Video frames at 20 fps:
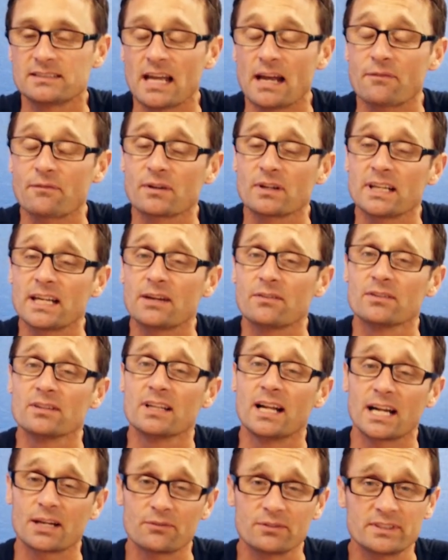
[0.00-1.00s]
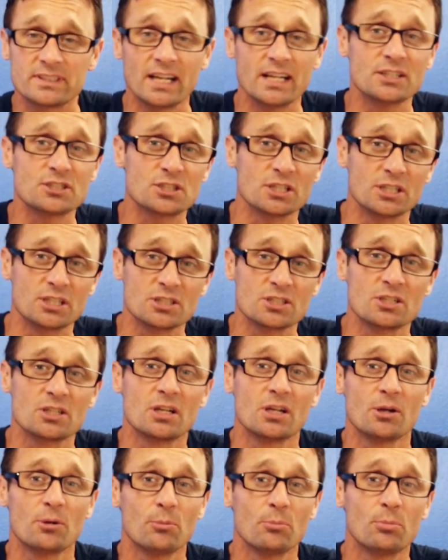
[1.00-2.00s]
definitely have a lot of attention
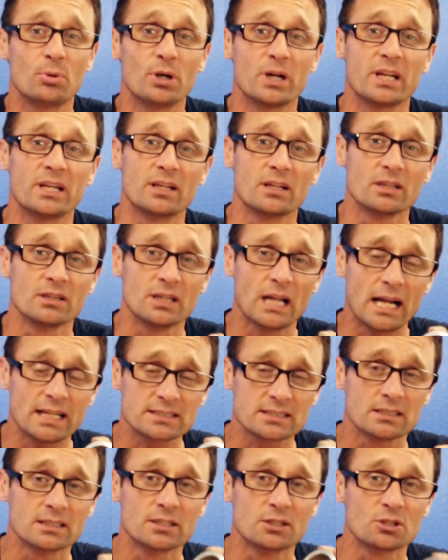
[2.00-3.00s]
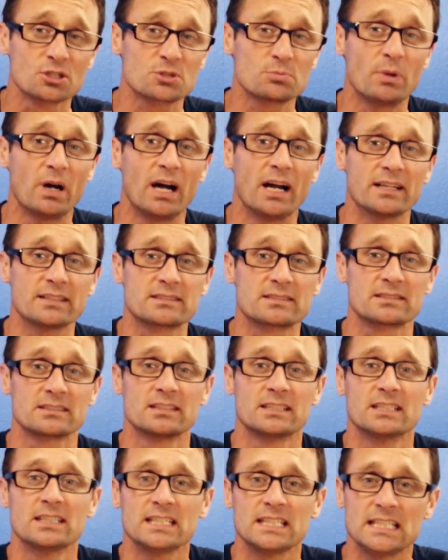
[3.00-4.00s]
put into lots of little spots,
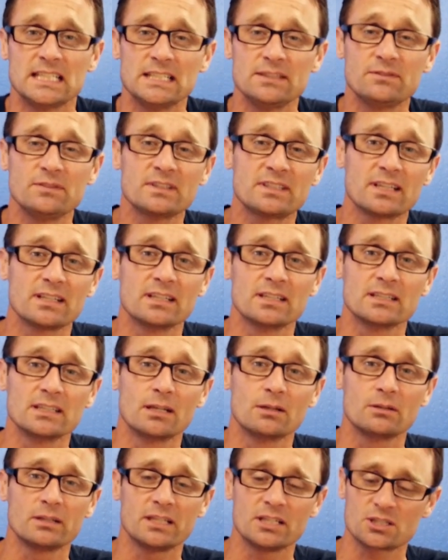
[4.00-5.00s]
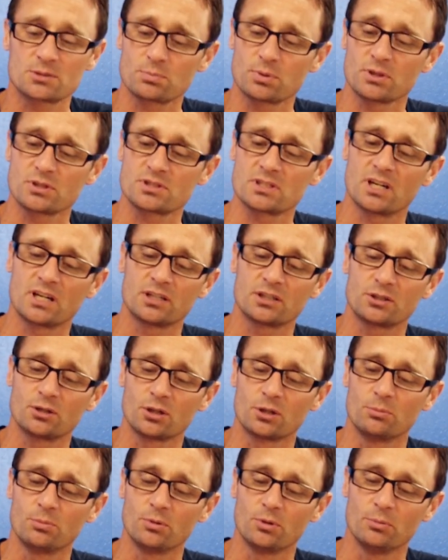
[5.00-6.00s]
even to the lowliest person on the
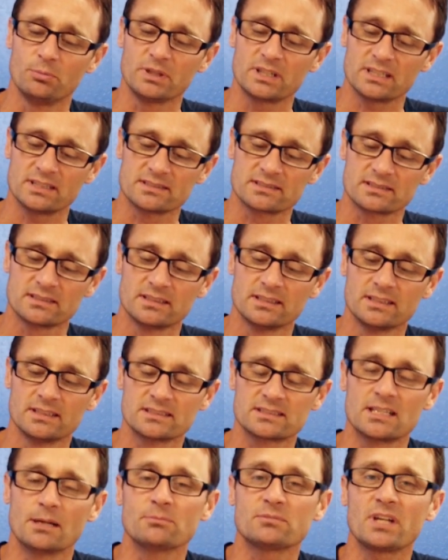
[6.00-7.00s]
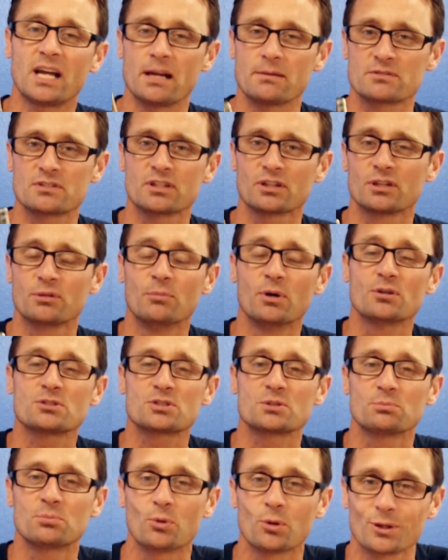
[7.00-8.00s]
totem pole because sometimes they're the
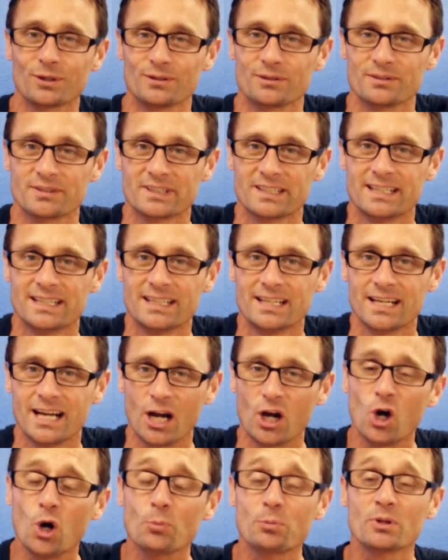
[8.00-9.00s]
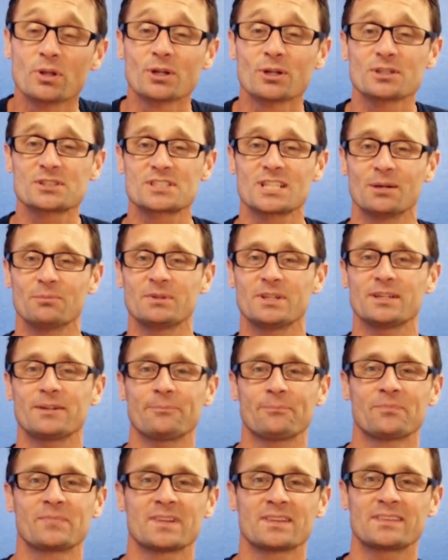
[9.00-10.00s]
most important. I hope you learned something
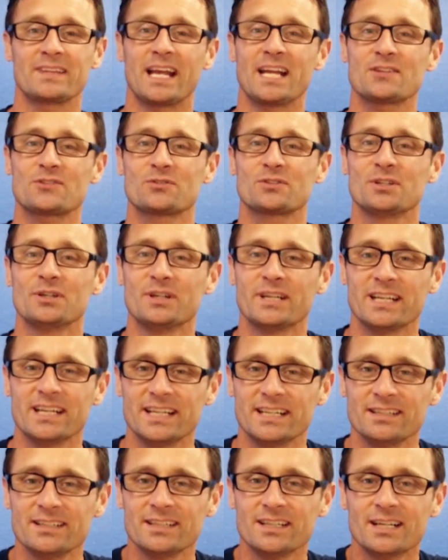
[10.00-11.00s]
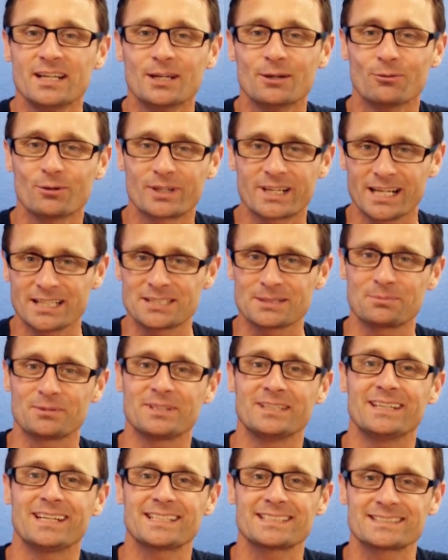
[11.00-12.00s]
here. Thanks for tuning in. We'll catch up
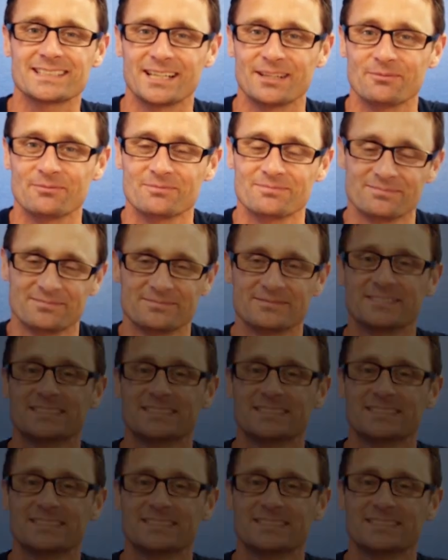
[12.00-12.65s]
with you next time.